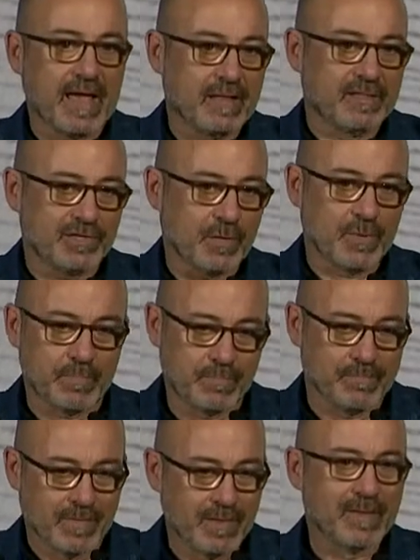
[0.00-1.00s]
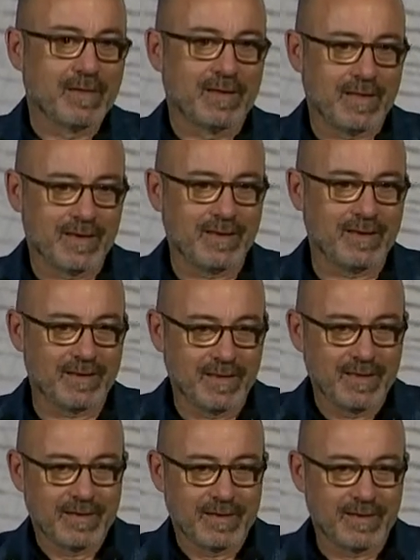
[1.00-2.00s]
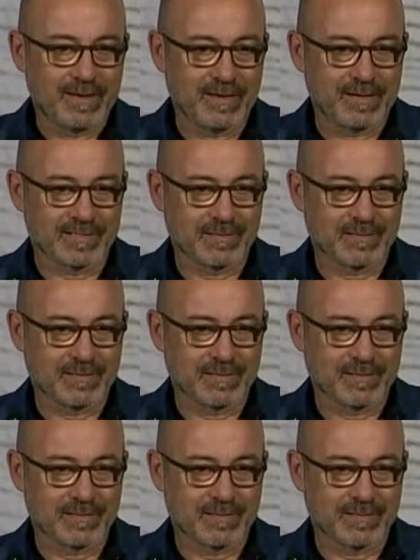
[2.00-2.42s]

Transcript: G7 with COP26,